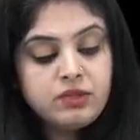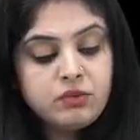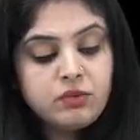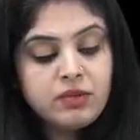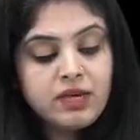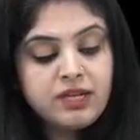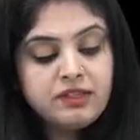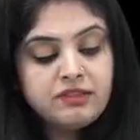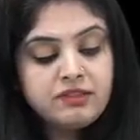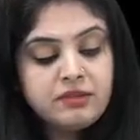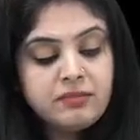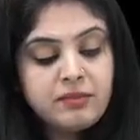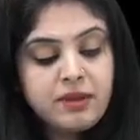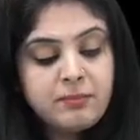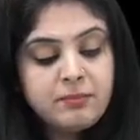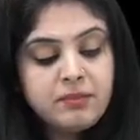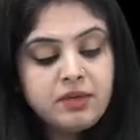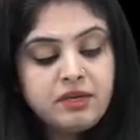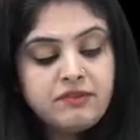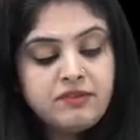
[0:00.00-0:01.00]
You guys
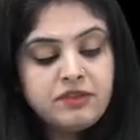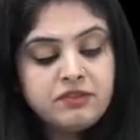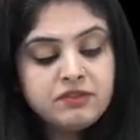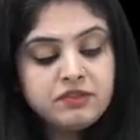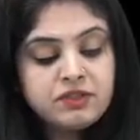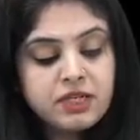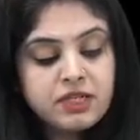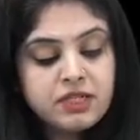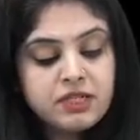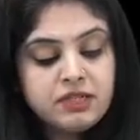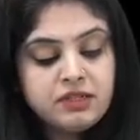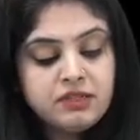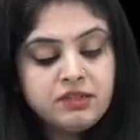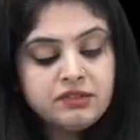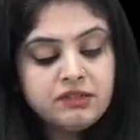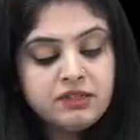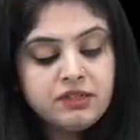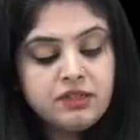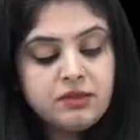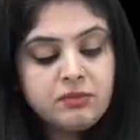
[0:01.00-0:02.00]
remember? We've studied
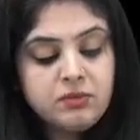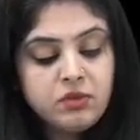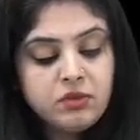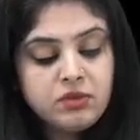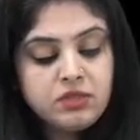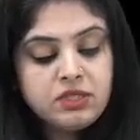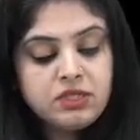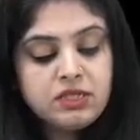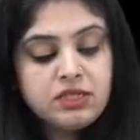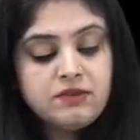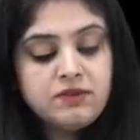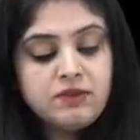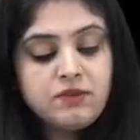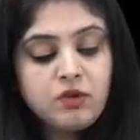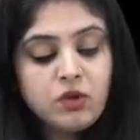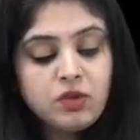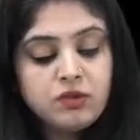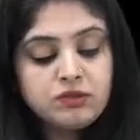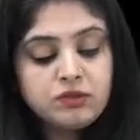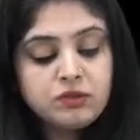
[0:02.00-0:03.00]
this in immunity.
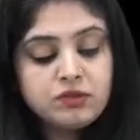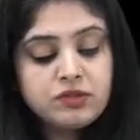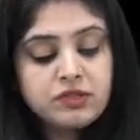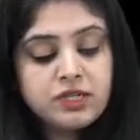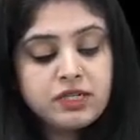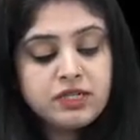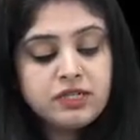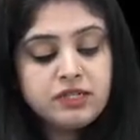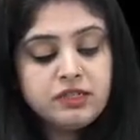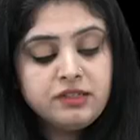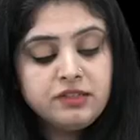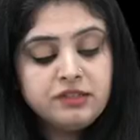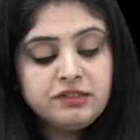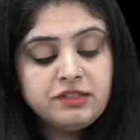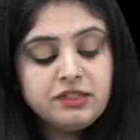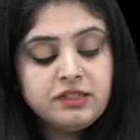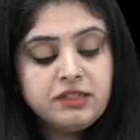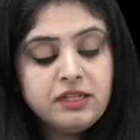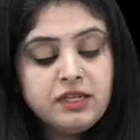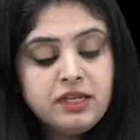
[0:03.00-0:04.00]
We've also studied
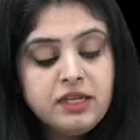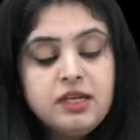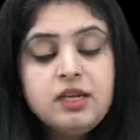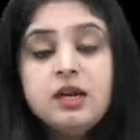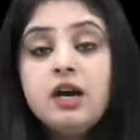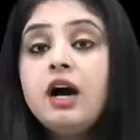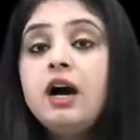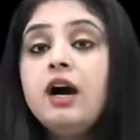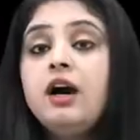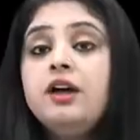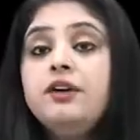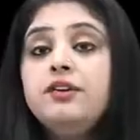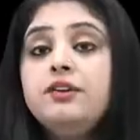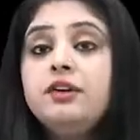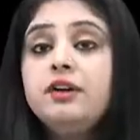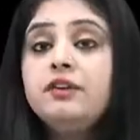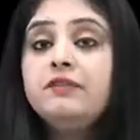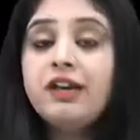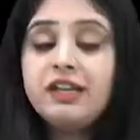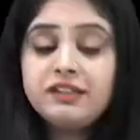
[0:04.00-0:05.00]
this in our
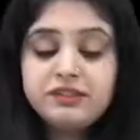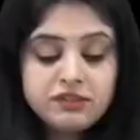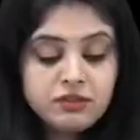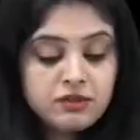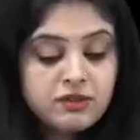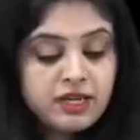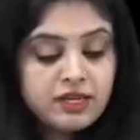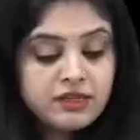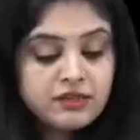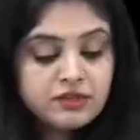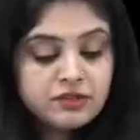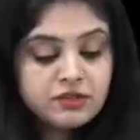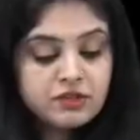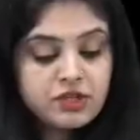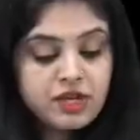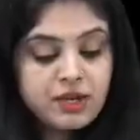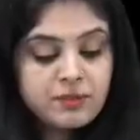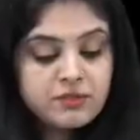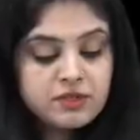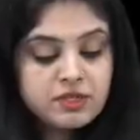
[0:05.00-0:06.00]
vasculitis
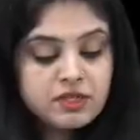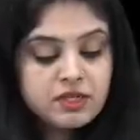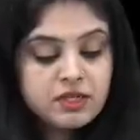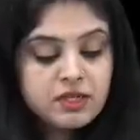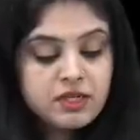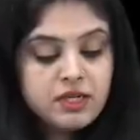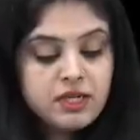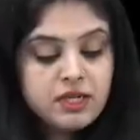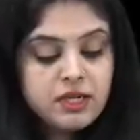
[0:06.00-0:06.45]
chapter.